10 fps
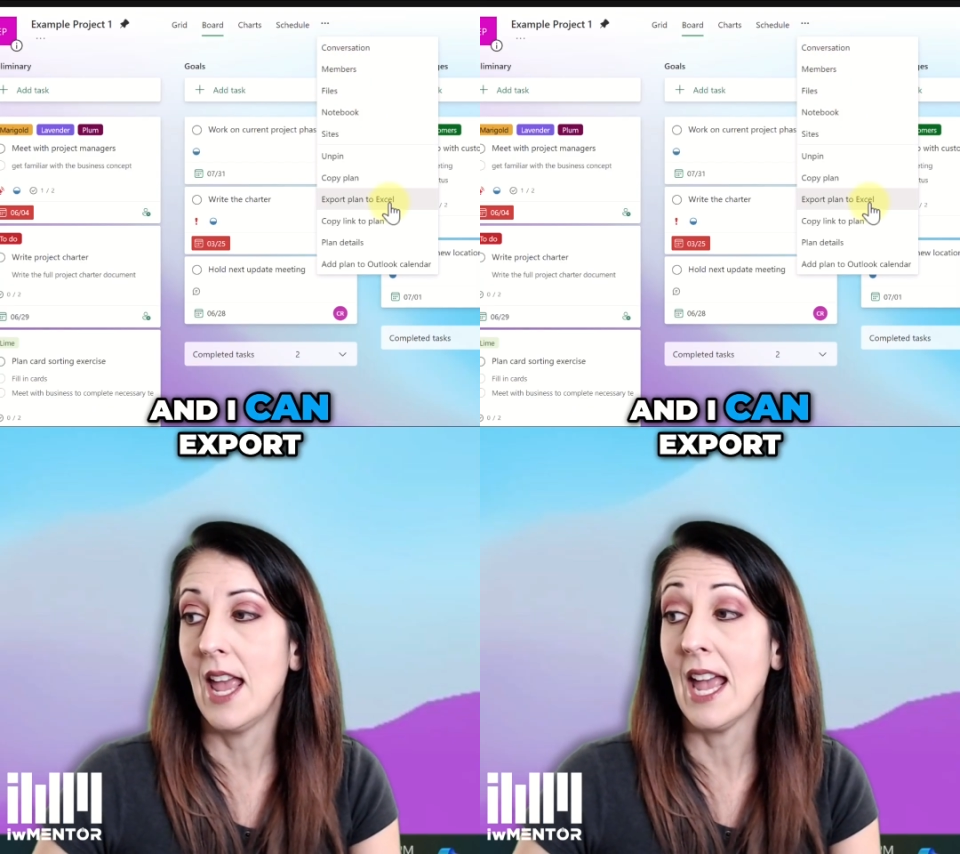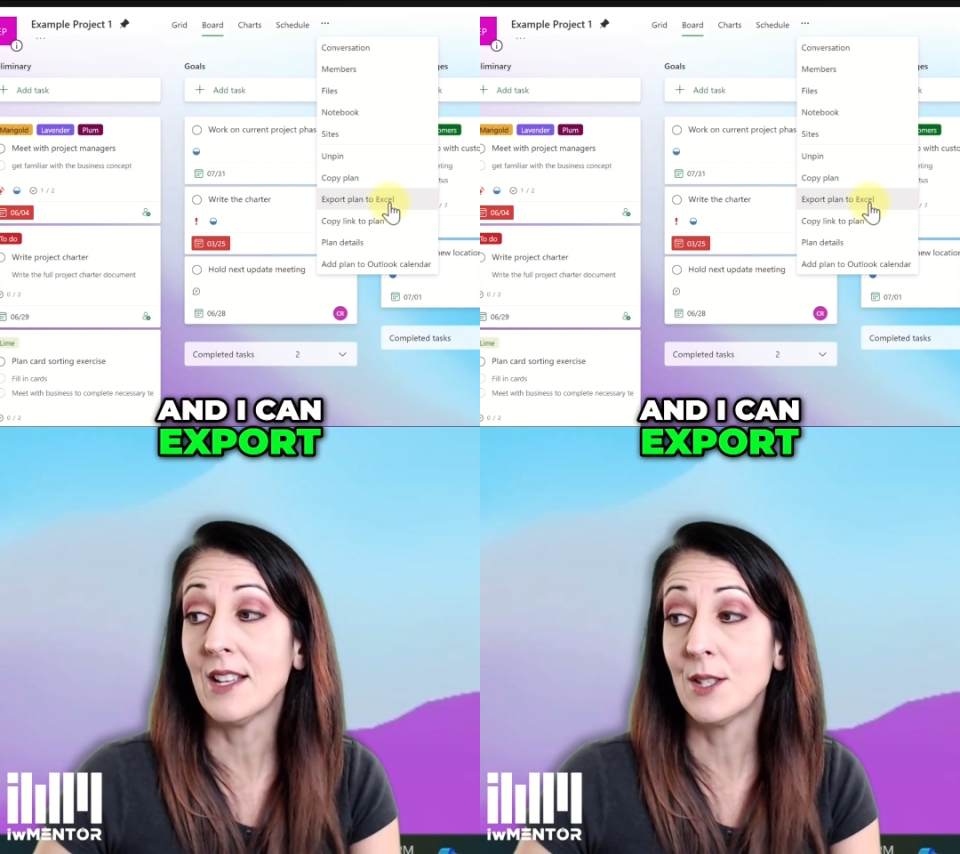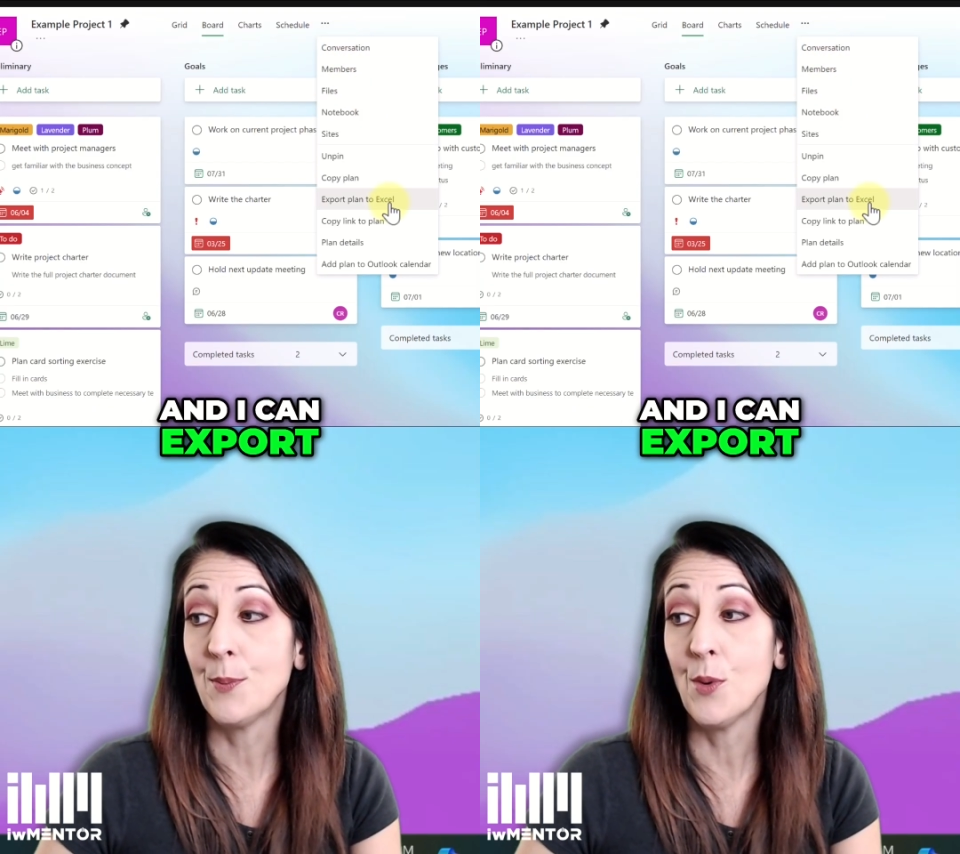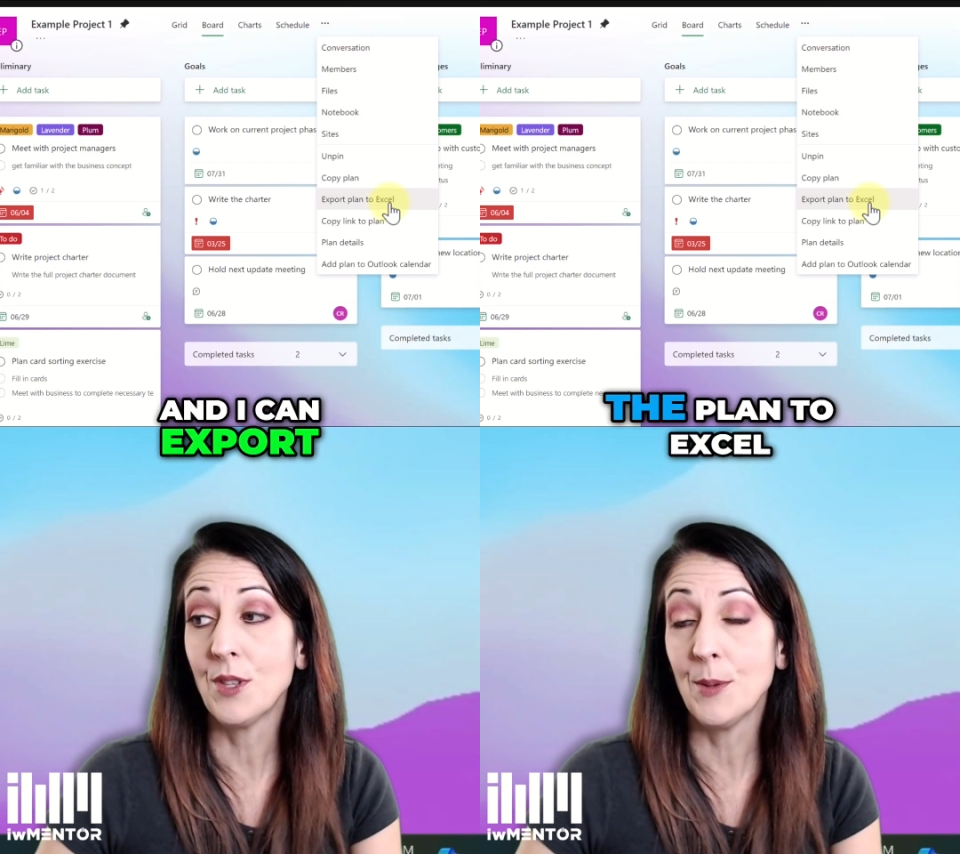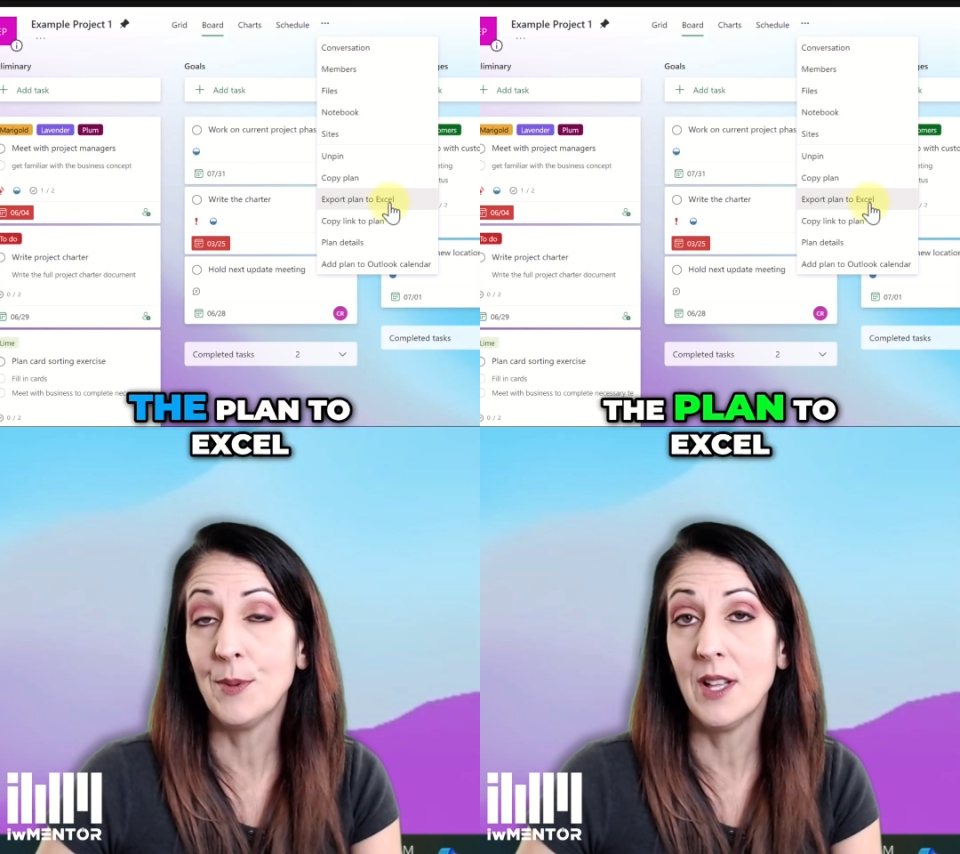
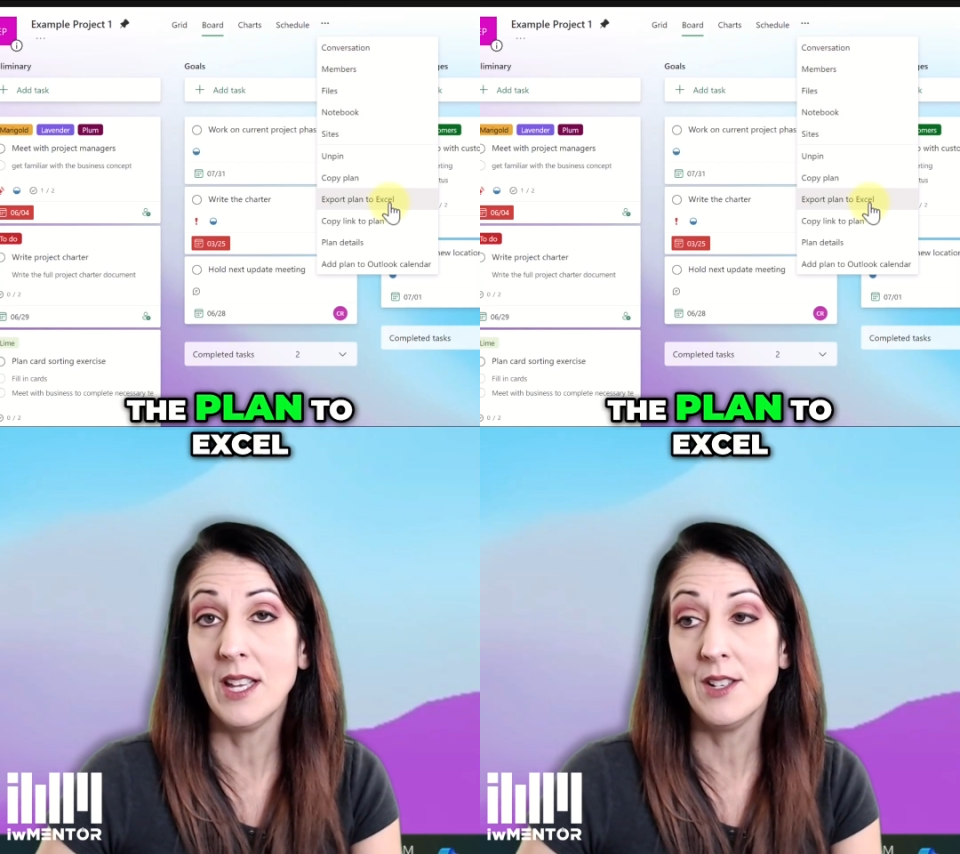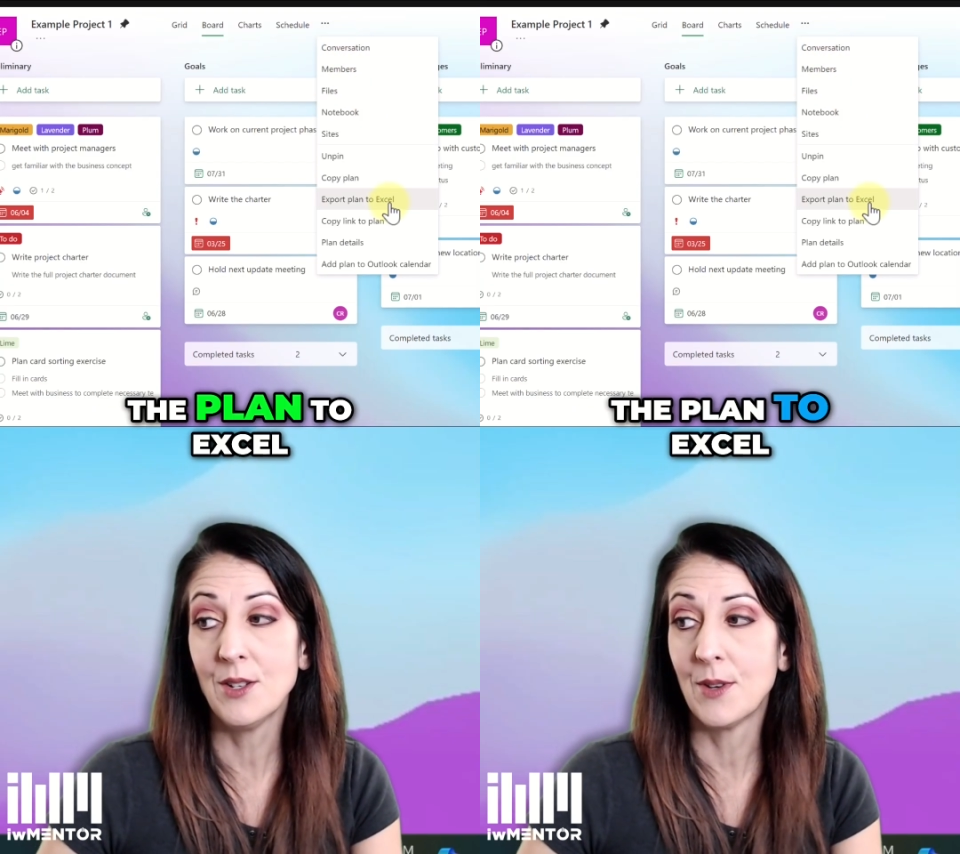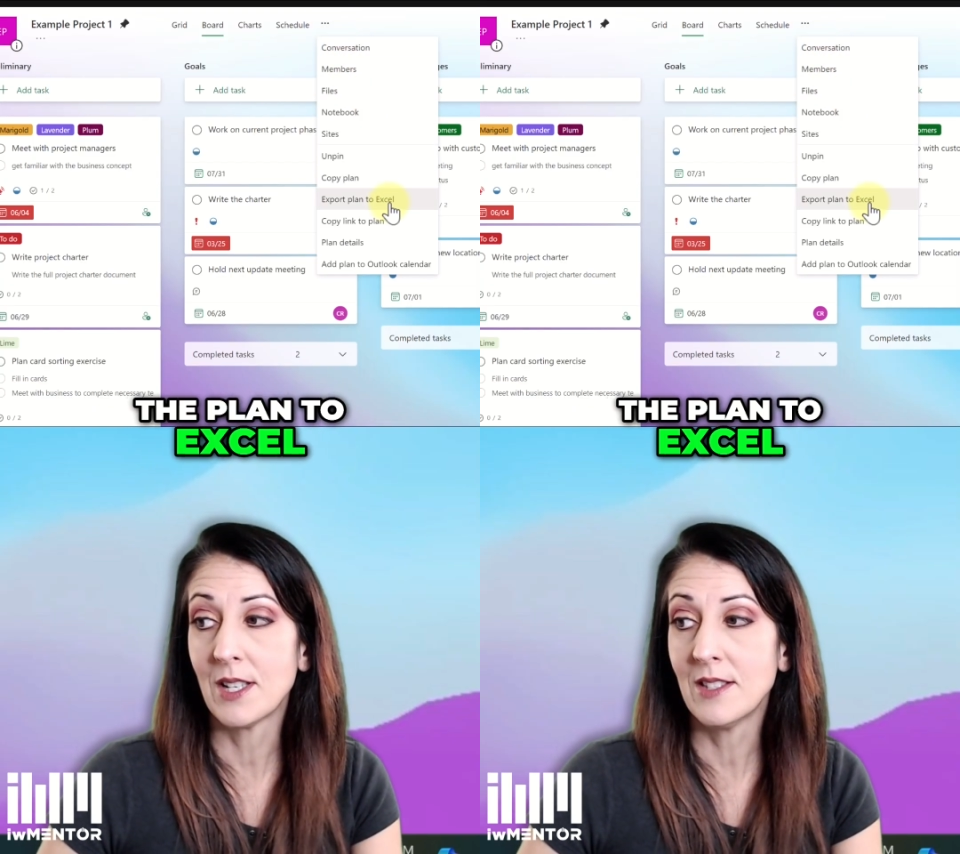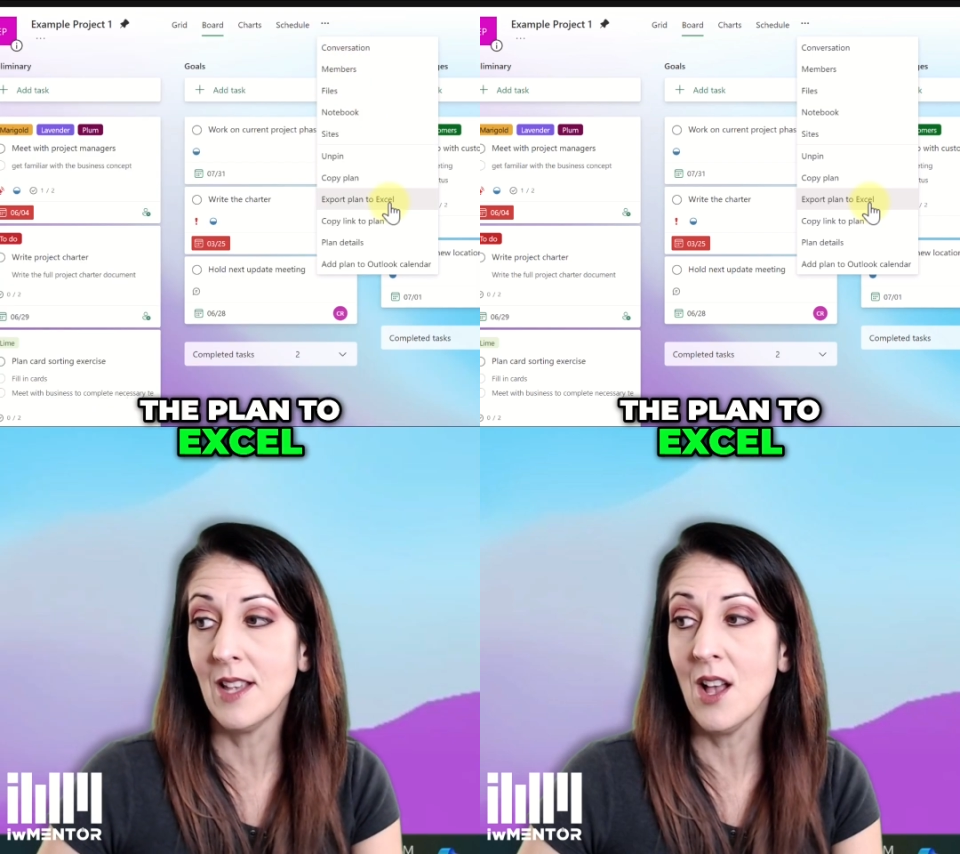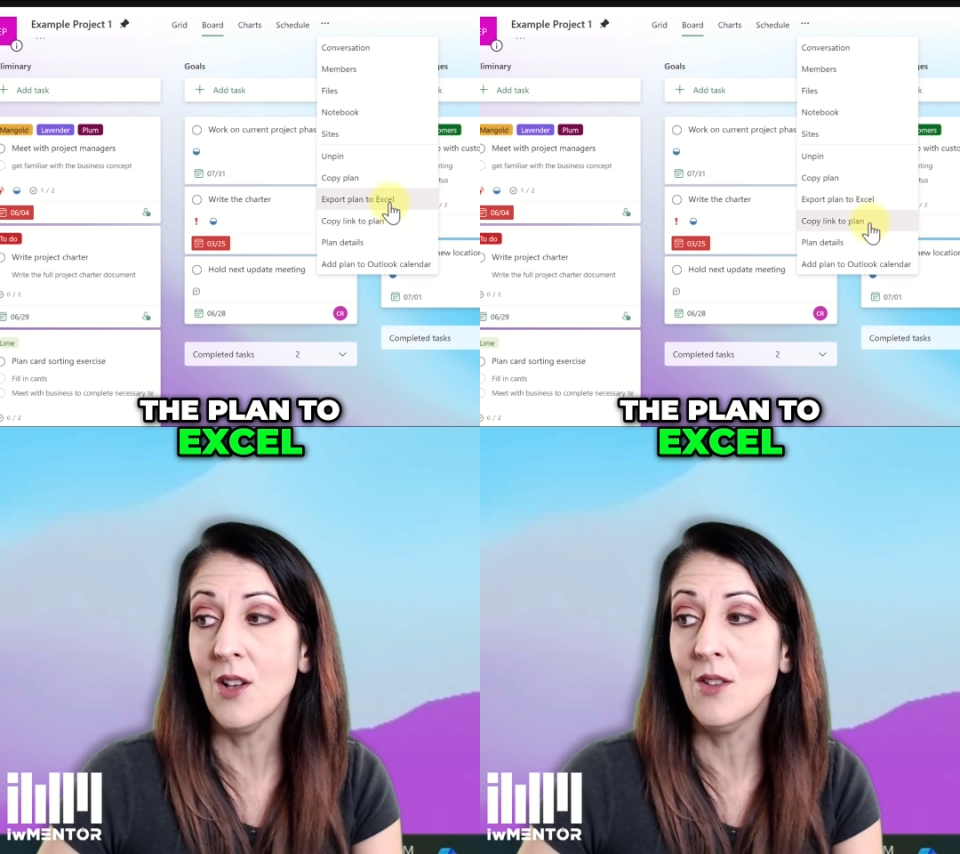export the plan to
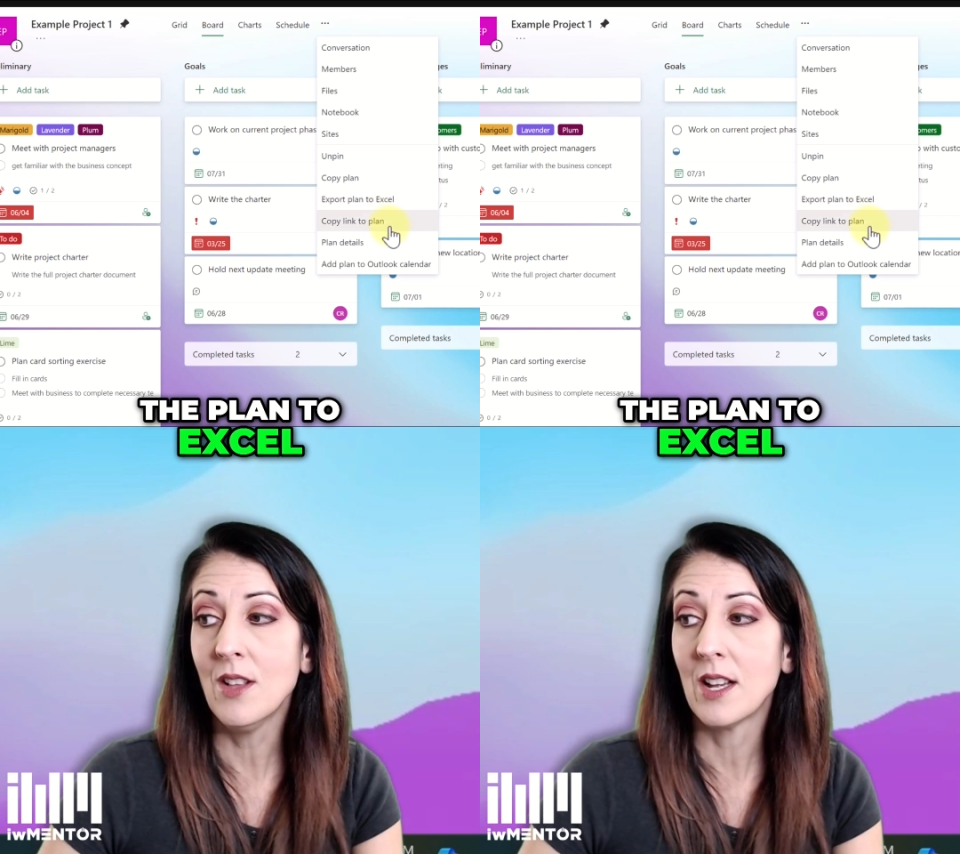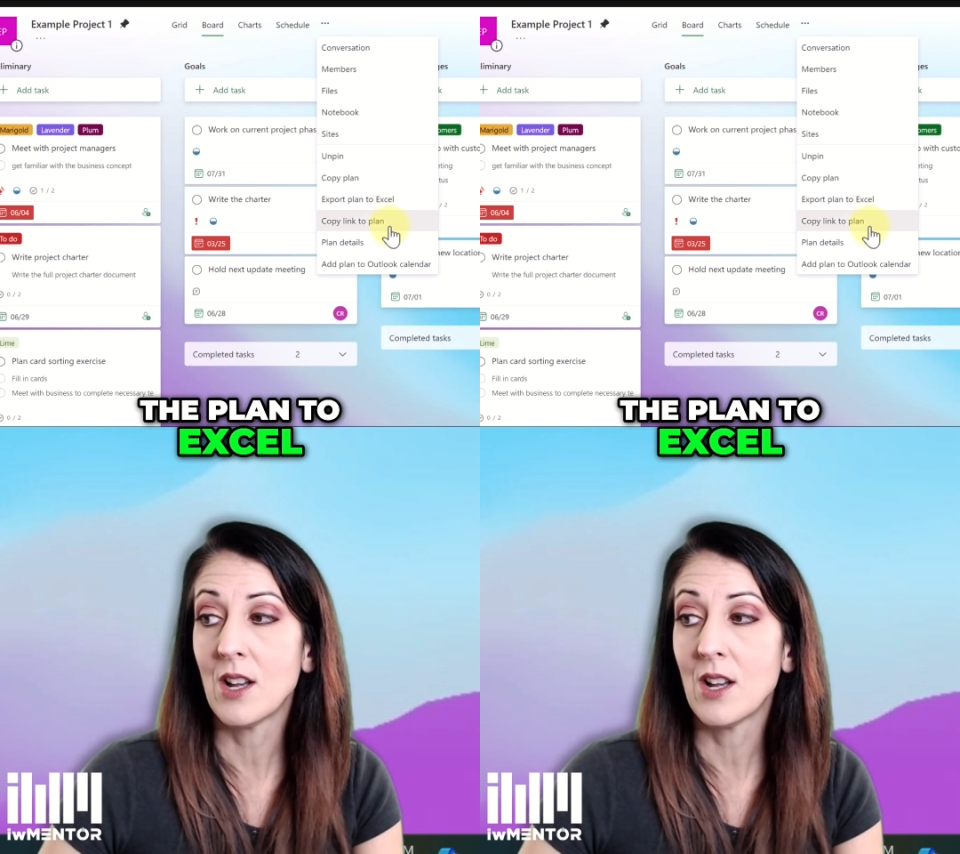Excel,